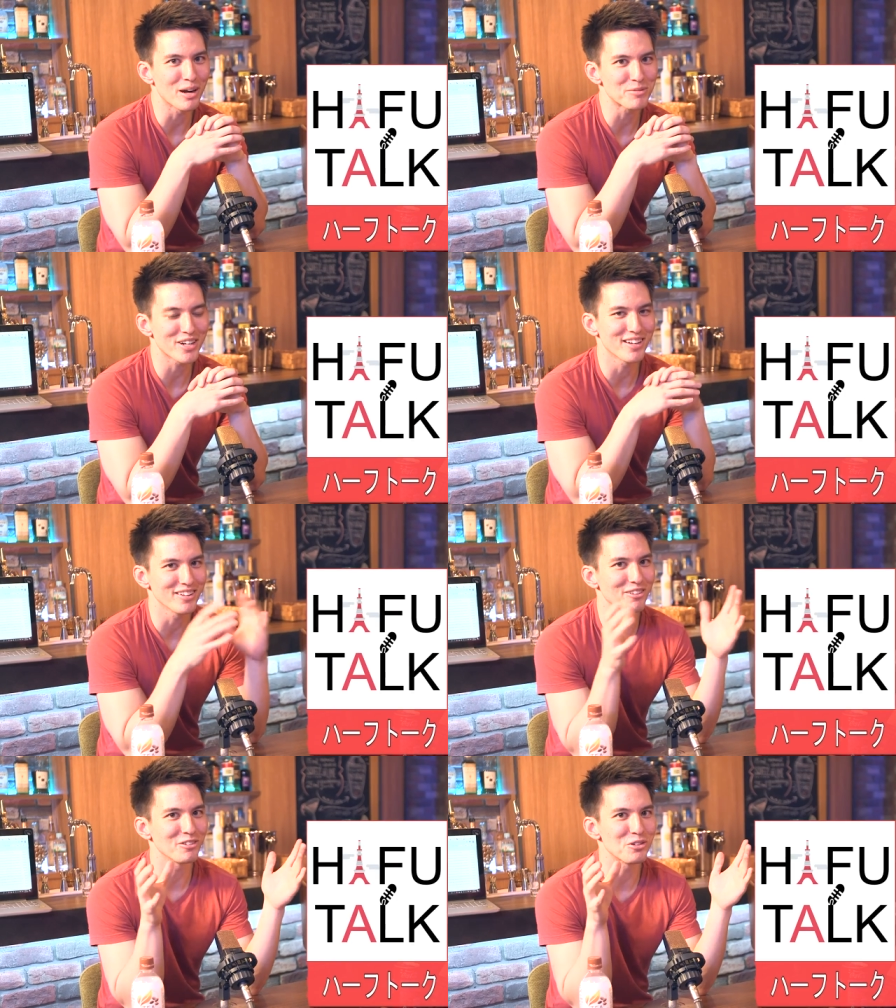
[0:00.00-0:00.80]
I'm trying a
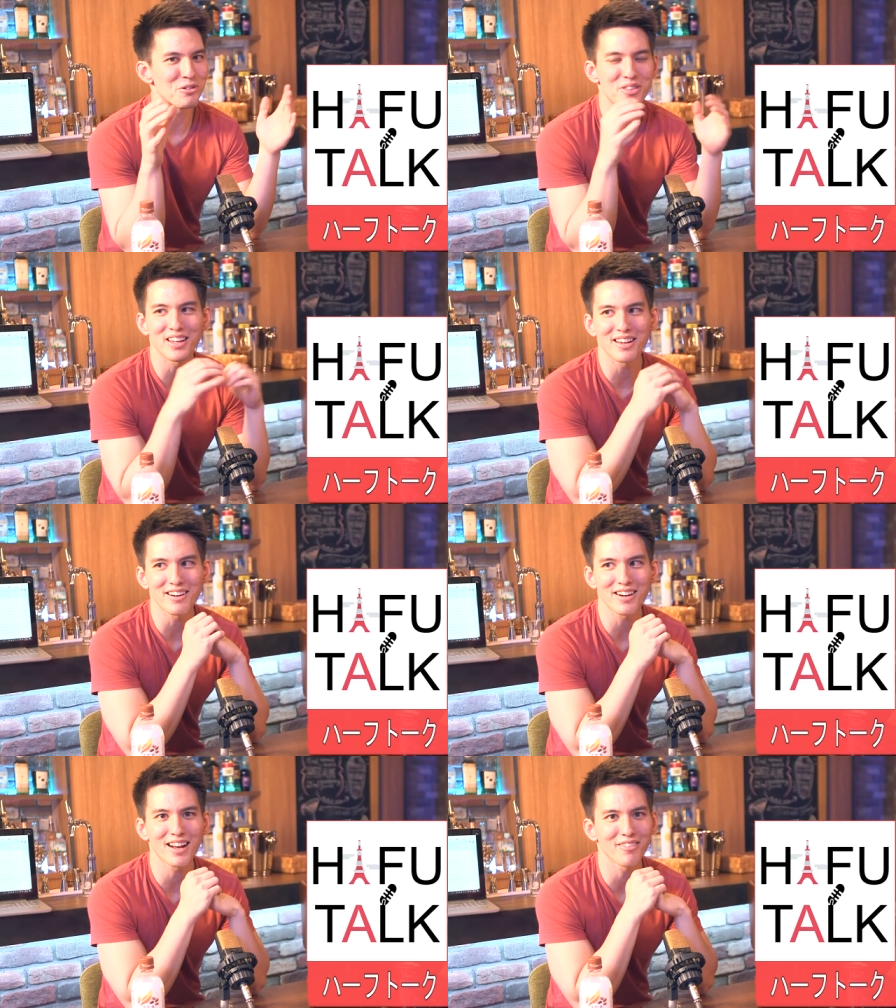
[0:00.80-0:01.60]
little new thing
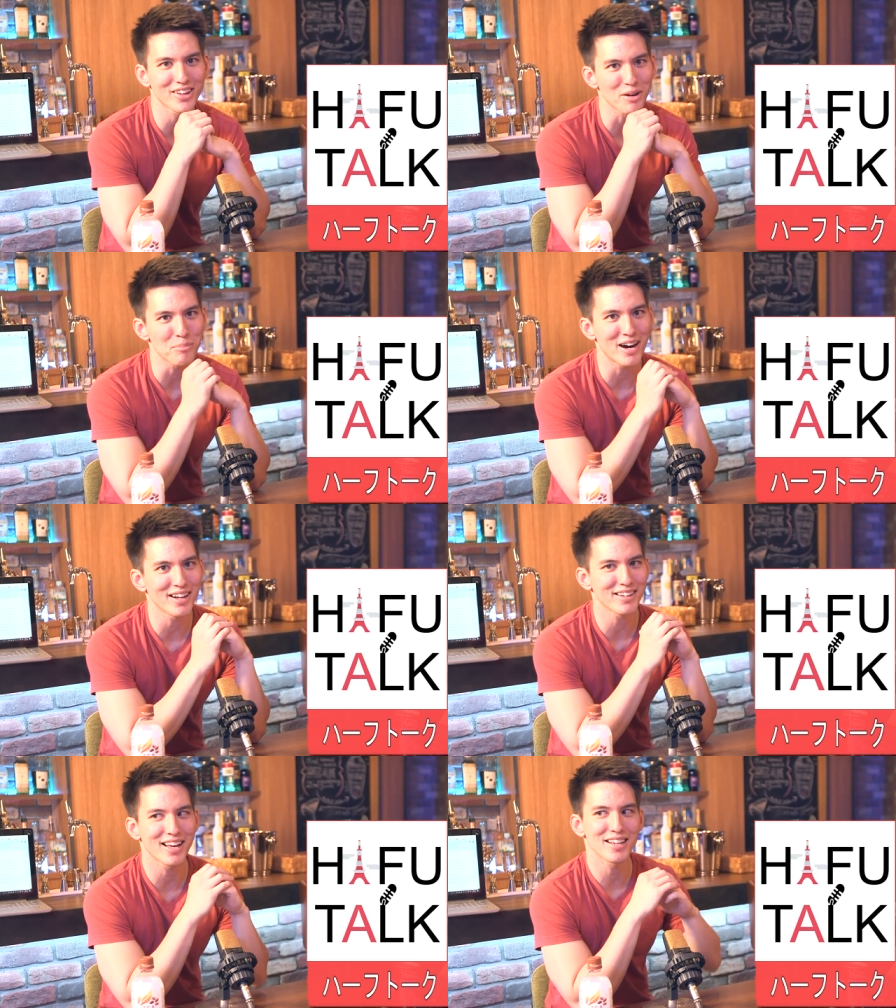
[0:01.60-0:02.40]
here, kind of like a
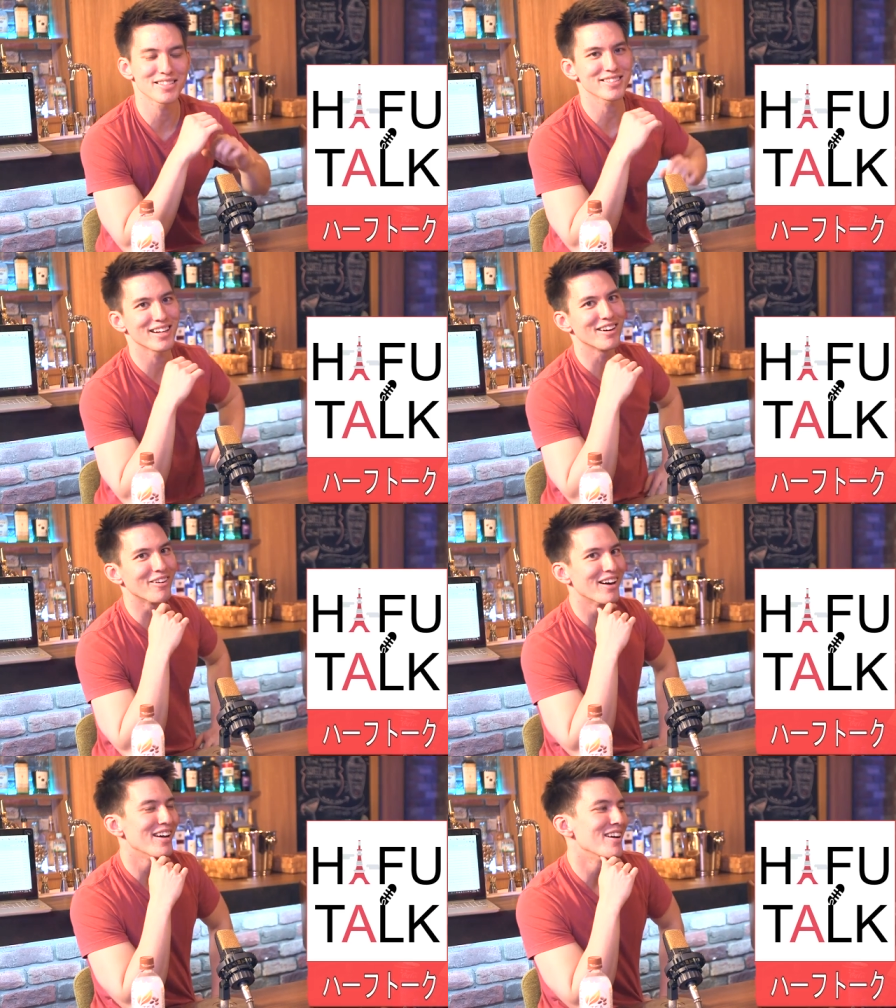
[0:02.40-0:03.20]
podcast
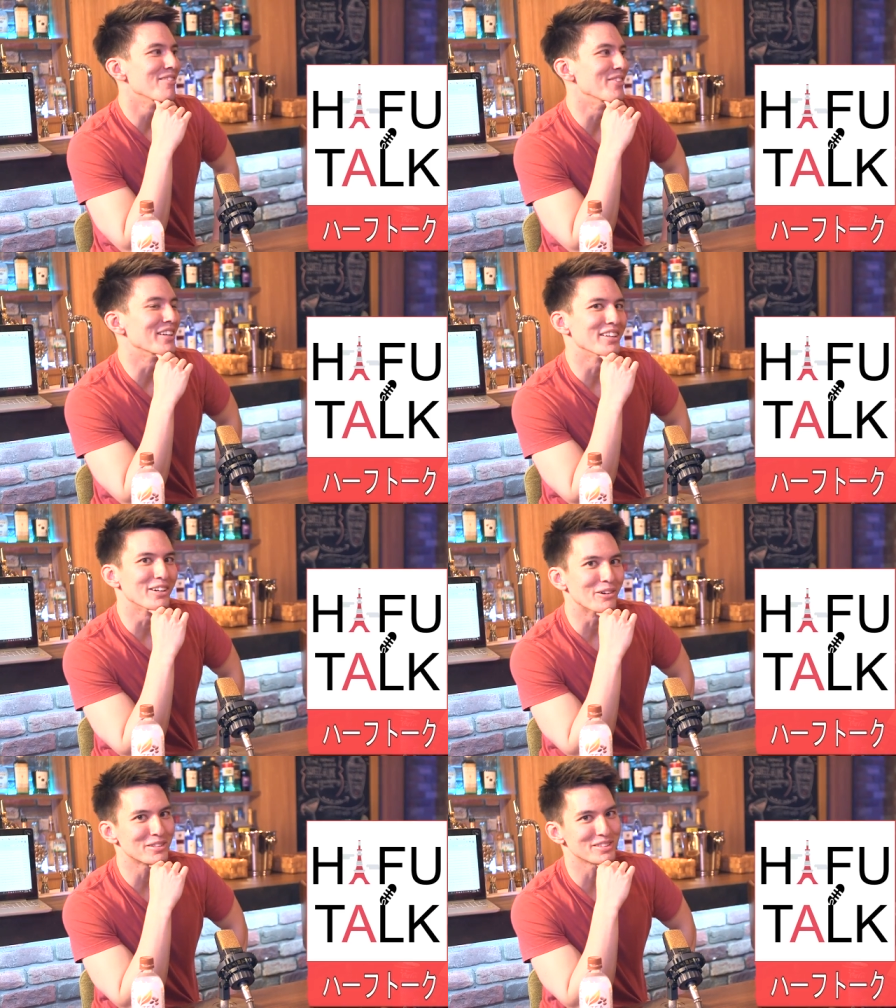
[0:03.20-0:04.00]
style
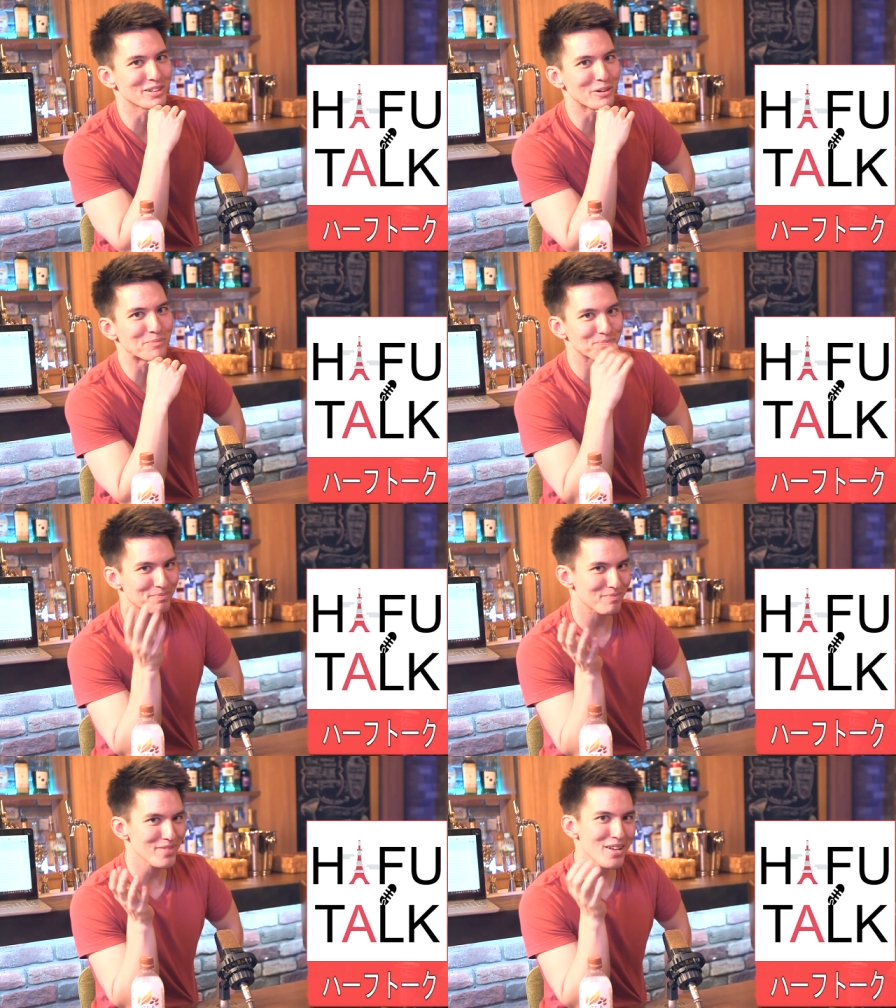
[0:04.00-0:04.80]
video. So
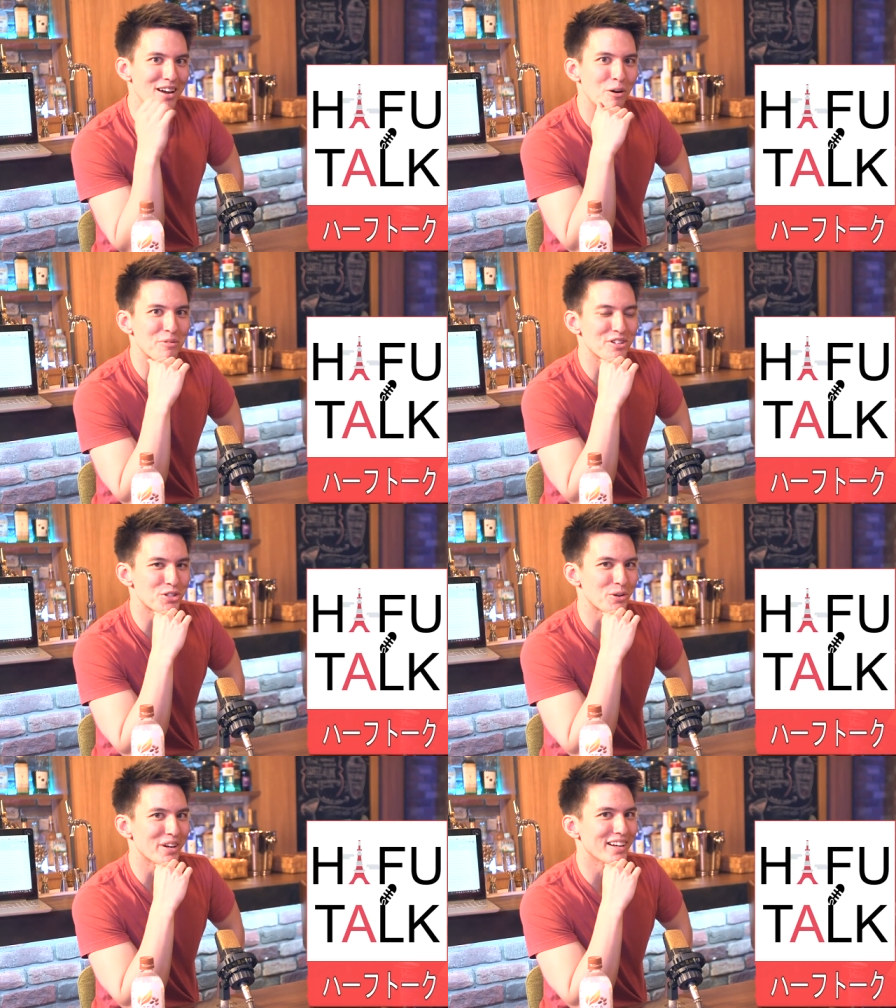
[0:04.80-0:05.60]
I hope you
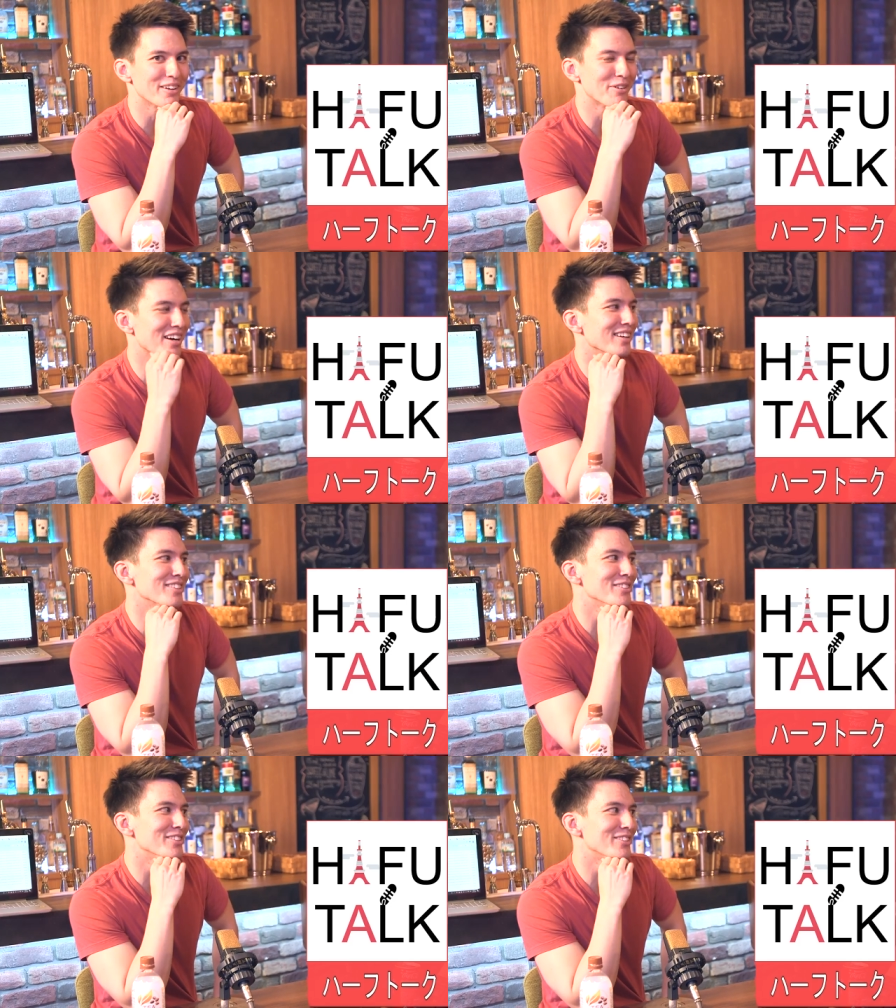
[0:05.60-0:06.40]
enjoy it. We
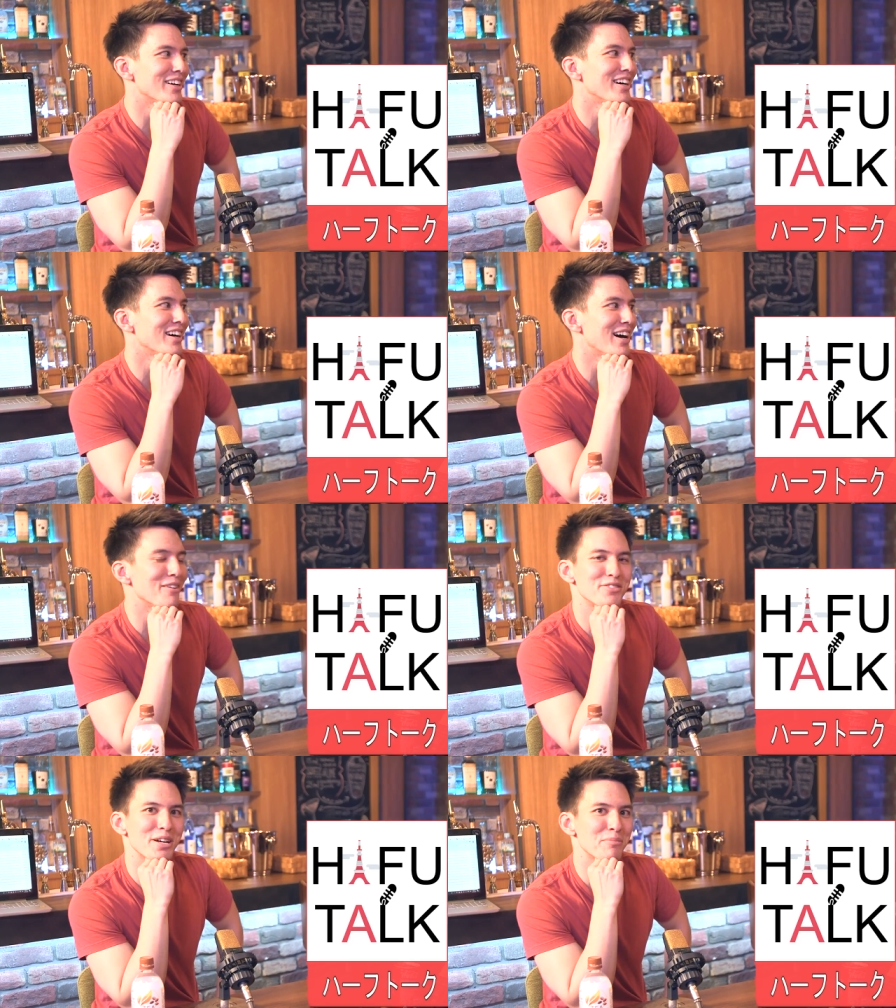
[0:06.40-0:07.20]
got two
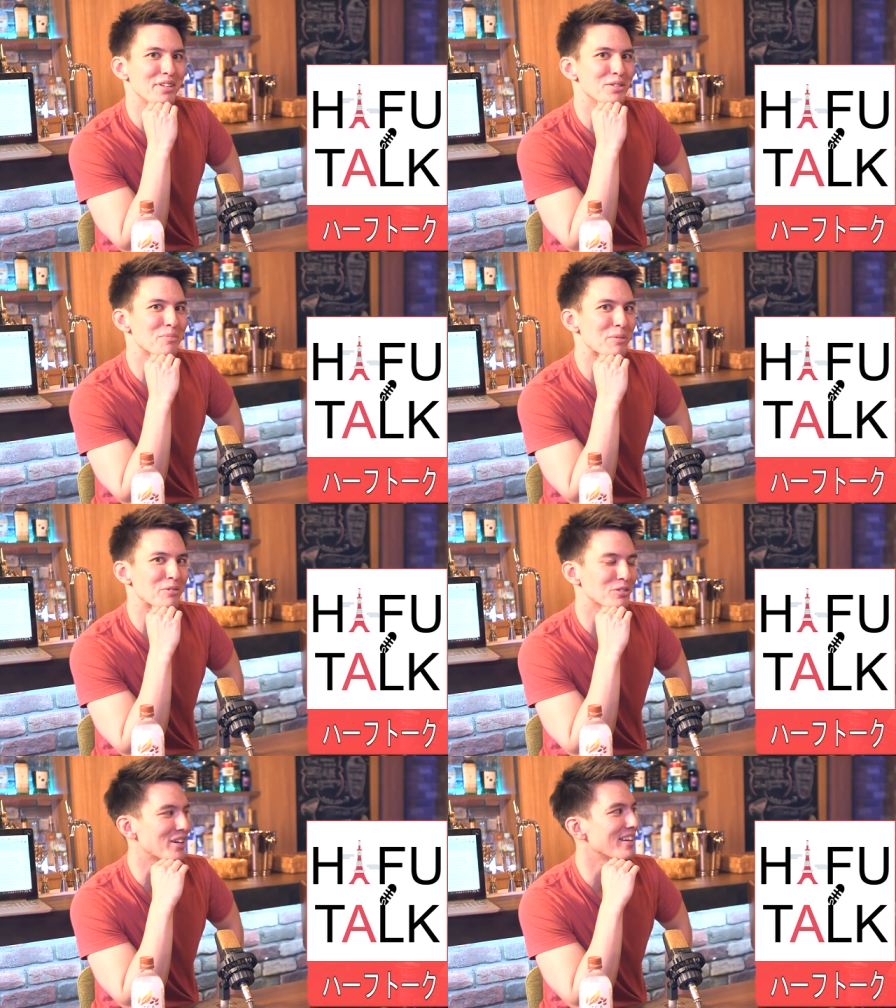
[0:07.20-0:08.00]
Hop Japanese
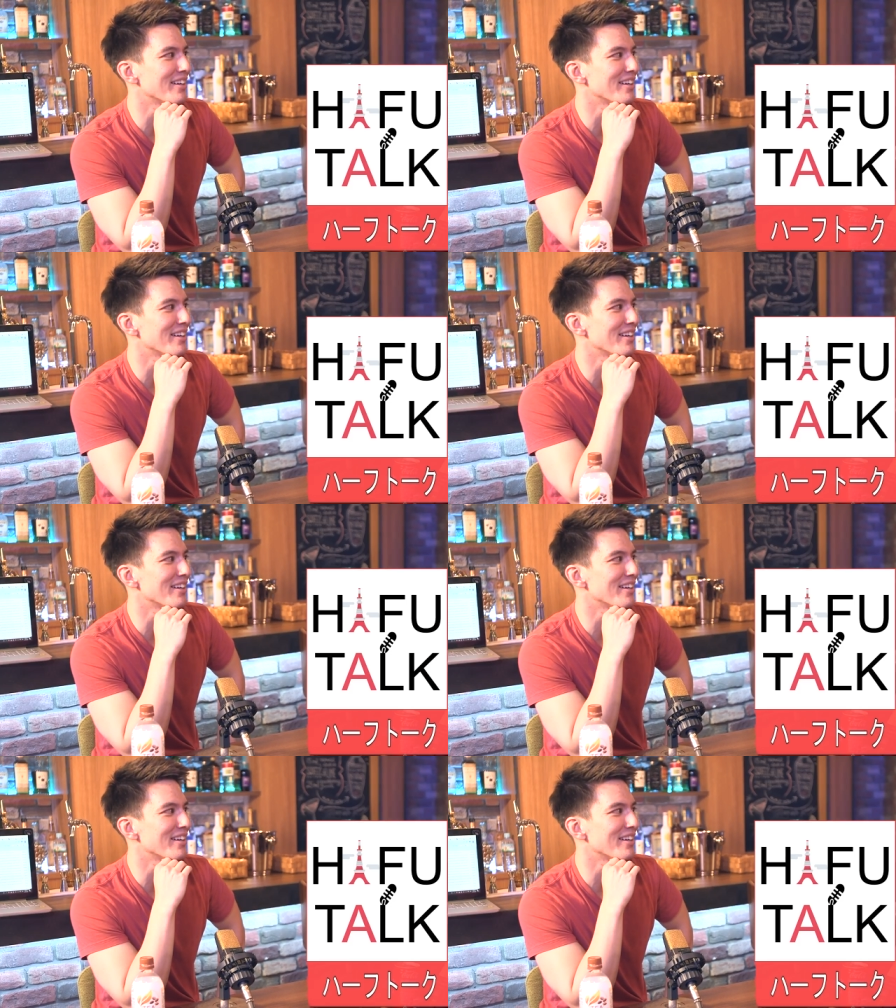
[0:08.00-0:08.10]
peoples right